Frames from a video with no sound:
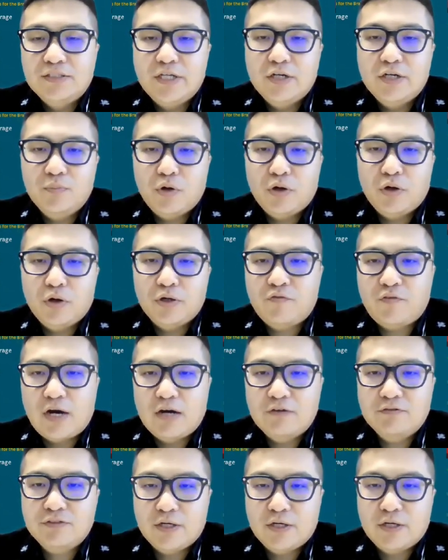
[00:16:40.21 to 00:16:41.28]

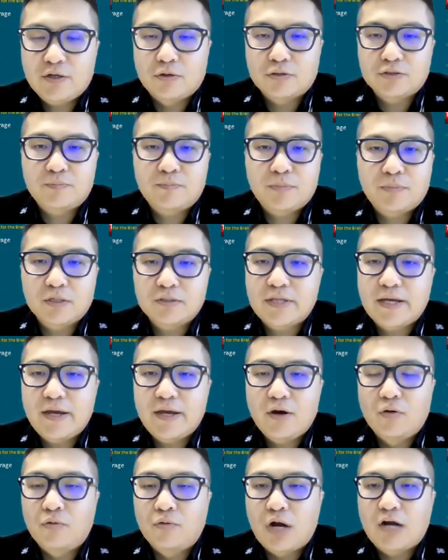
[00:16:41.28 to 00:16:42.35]
0.5 cycles per
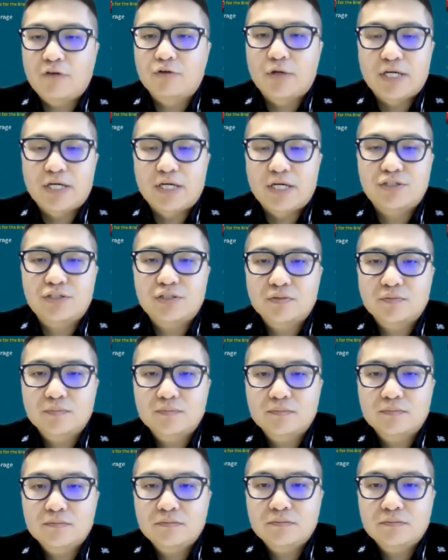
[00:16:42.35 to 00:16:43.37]
day on average.